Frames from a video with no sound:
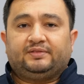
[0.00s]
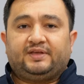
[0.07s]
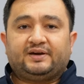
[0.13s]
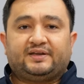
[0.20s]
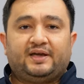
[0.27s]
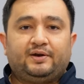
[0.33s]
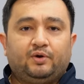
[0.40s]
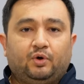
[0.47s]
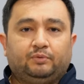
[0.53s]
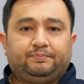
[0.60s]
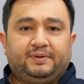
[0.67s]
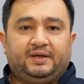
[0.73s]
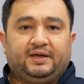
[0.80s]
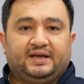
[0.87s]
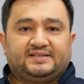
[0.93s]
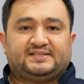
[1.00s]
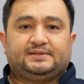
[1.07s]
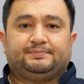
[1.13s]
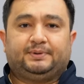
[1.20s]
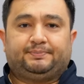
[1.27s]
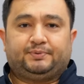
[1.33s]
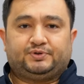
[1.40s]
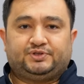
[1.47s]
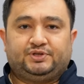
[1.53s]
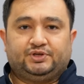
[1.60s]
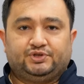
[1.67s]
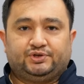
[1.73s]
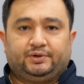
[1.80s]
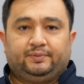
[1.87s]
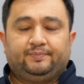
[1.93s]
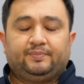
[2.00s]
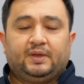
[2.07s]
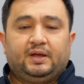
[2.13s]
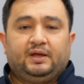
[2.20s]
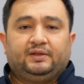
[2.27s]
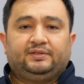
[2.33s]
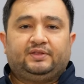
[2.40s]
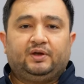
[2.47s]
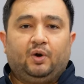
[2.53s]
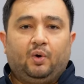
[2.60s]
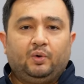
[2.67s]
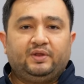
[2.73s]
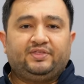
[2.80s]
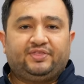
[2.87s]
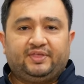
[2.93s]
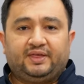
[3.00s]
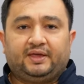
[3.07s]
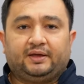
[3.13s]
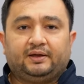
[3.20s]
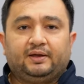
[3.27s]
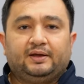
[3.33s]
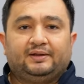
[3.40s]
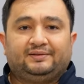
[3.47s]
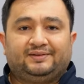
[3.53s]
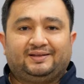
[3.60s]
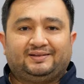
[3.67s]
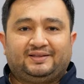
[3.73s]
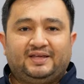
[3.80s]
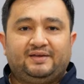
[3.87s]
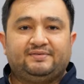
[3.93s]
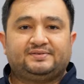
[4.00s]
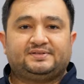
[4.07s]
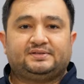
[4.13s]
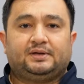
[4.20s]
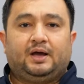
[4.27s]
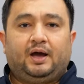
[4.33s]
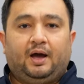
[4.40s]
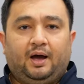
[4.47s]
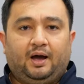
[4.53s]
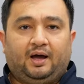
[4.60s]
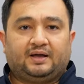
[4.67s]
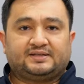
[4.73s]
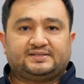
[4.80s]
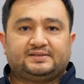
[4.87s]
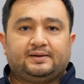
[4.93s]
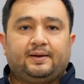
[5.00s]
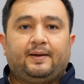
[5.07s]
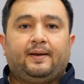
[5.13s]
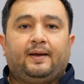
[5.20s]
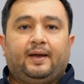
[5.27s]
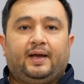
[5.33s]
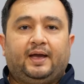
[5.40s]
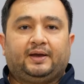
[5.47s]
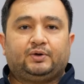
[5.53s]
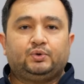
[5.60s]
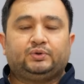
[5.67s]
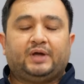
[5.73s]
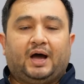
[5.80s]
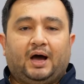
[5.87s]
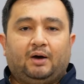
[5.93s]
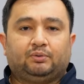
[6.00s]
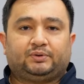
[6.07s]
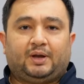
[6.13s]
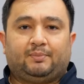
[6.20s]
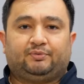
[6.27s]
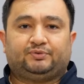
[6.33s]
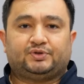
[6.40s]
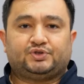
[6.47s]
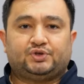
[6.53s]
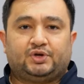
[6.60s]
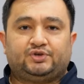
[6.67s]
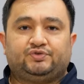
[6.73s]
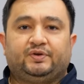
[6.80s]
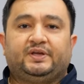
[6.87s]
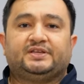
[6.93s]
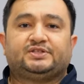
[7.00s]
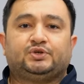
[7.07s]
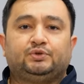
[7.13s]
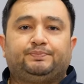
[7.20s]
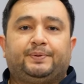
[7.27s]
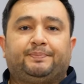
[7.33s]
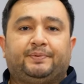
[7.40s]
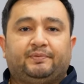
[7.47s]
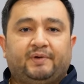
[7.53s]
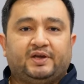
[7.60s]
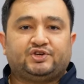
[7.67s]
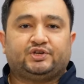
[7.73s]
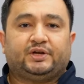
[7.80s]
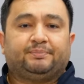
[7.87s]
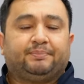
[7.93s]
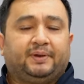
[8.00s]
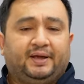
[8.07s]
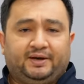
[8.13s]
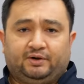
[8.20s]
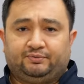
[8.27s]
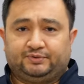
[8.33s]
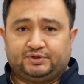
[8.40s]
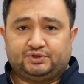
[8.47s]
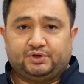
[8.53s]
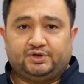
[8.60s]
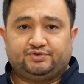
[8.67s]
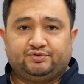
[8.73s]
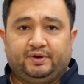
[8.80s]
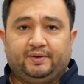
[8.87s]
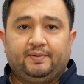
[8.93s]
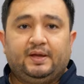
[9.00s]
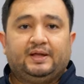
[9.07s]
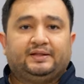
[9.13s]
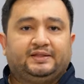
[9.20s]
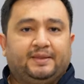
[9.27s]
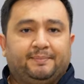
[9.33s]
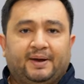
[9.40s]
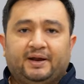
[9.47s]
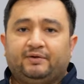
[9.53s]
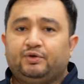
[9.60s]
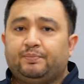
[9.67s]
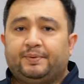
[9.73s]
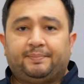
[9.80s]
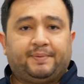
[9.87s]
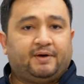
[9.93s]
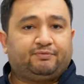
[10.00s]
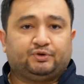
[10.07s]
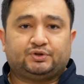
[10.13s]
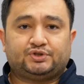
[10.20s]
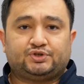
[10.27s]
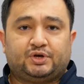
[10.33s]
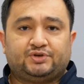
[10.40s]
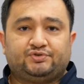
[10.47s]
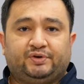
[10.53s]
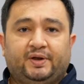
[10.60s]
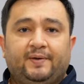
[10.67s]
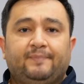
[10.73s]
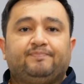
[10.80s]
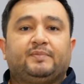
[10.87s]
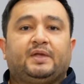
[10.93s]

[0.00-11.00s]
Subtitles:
There cannot be a simple procedure. The only thing that gives us a good outcome of the surgery is good preparation and planning of the surgery. The better you prepare for the surgery,